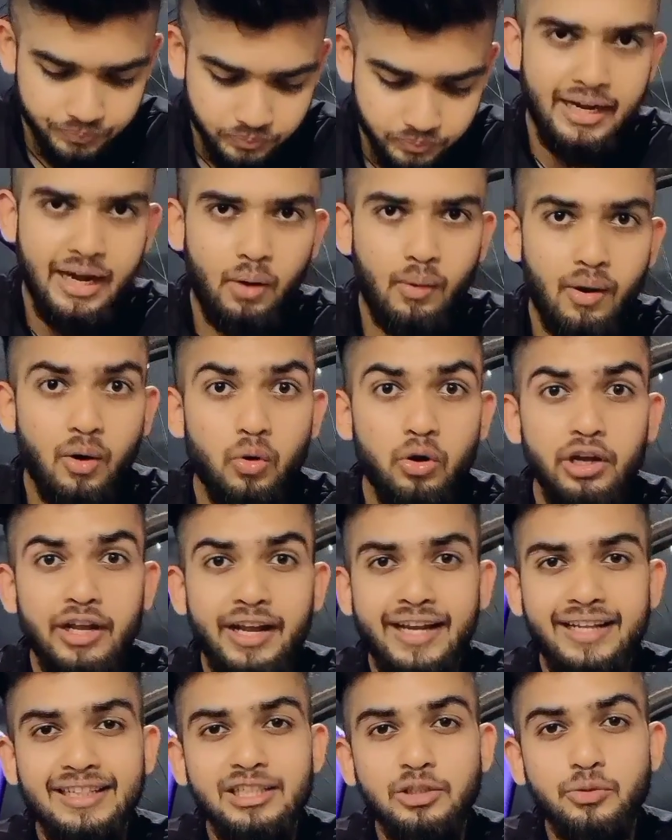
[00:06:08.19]
Now I want to
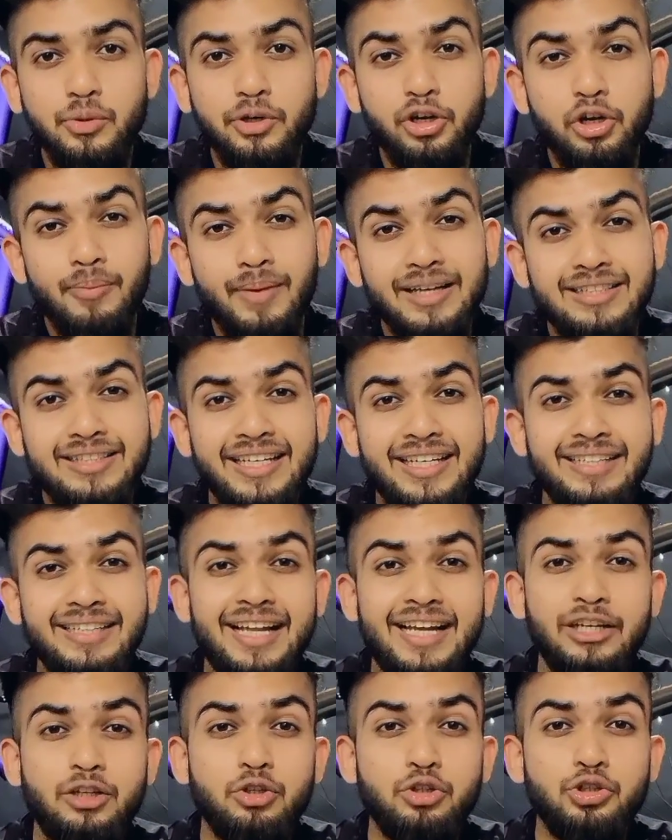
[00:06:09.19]
end this video by saying
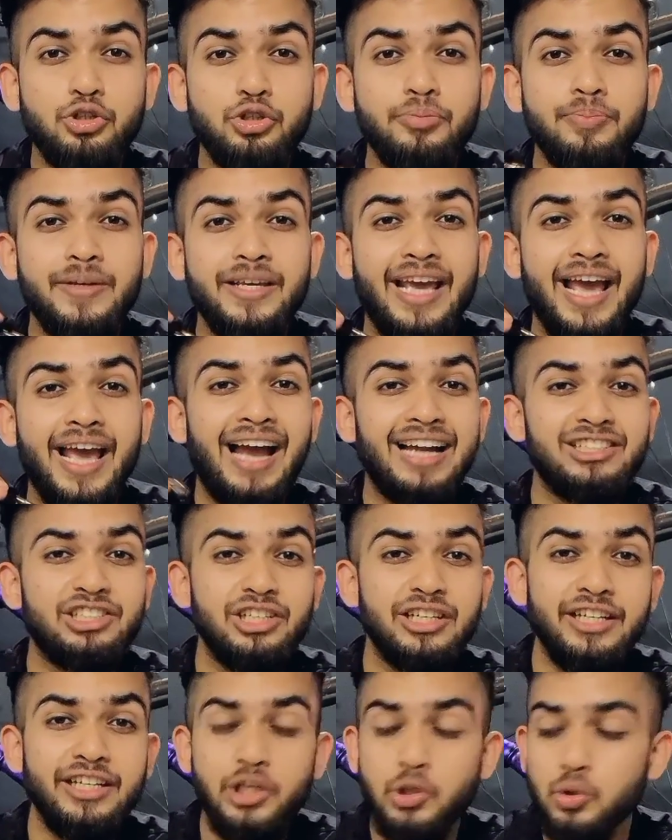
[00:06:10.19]
that you should be
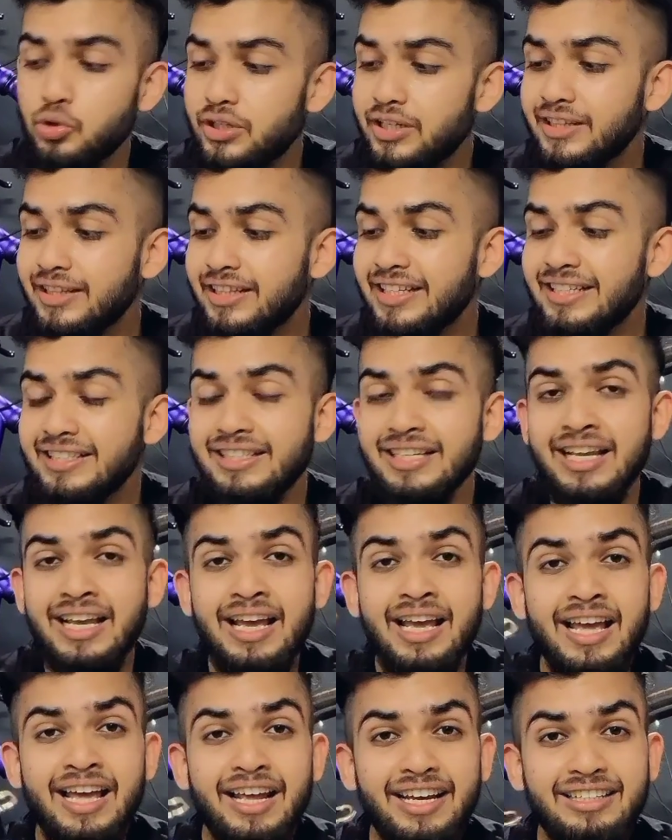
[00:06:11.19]
actually using these
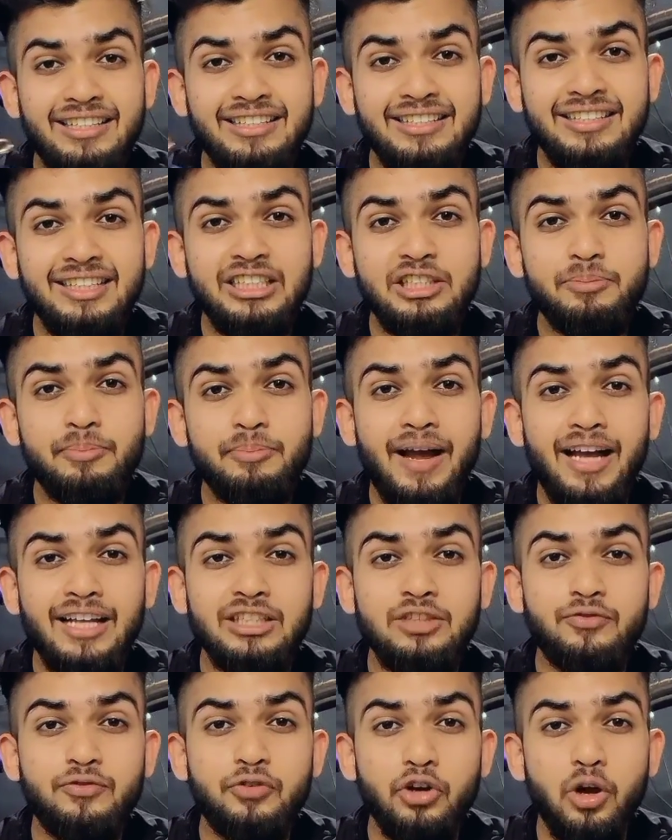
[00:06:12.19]
resistance
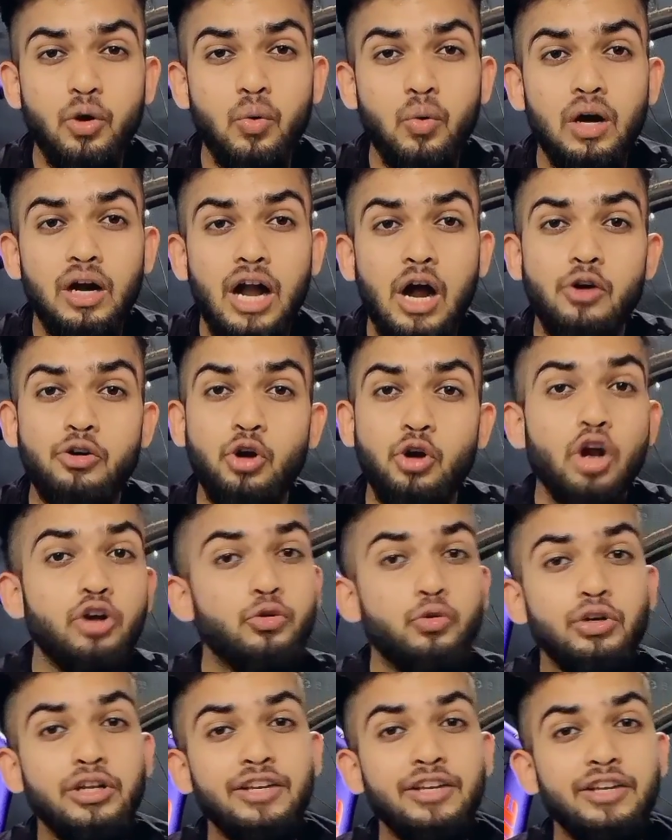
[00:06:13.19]
bands for your workout, not
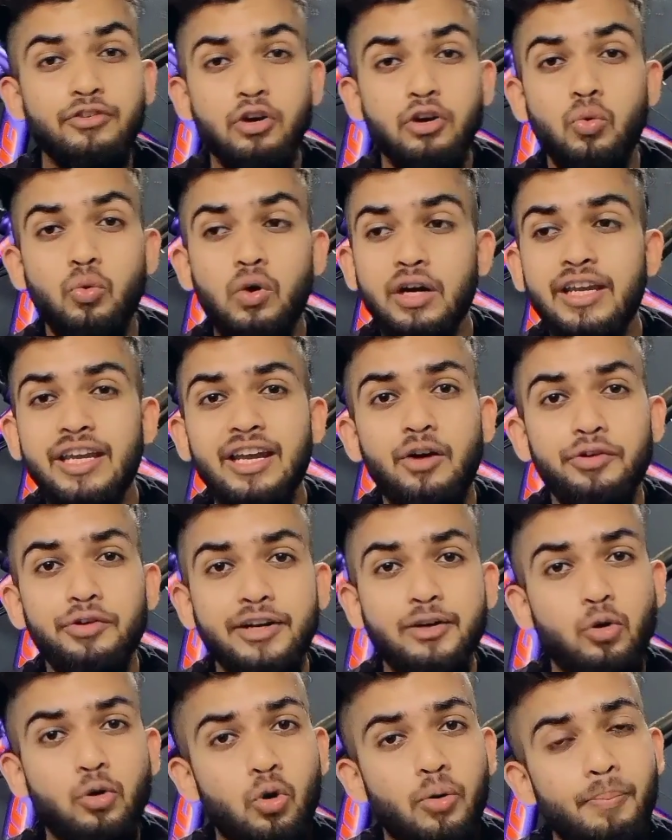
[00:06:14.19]
only if you're working out
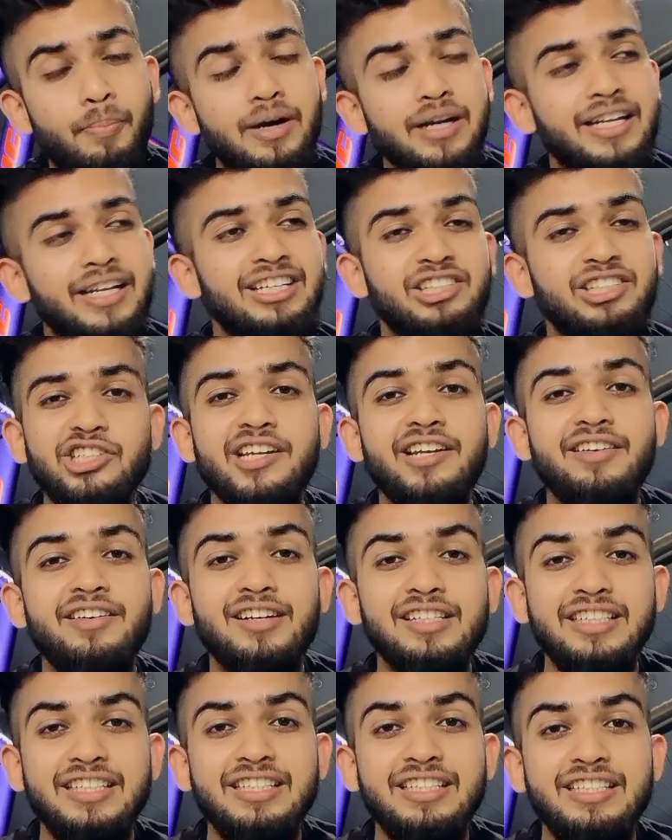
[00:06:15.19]
at home, but in
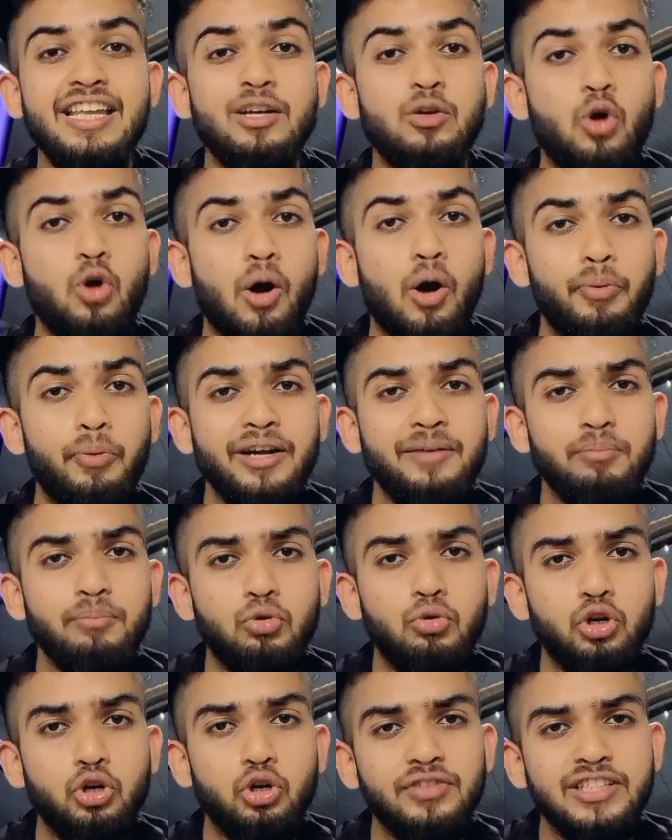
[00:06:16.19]
general just incorporate
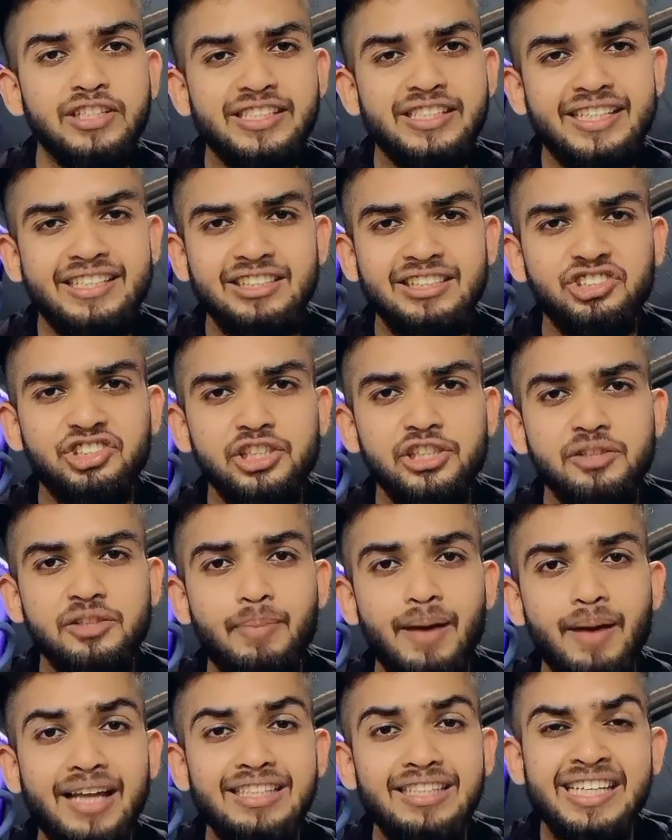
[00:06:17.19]
more of these resistance
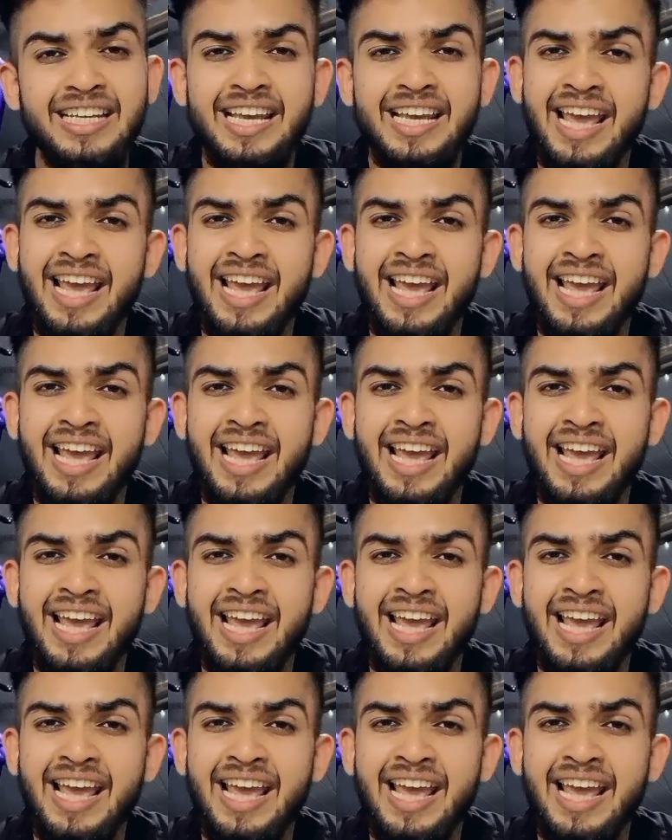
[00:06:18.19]
bands,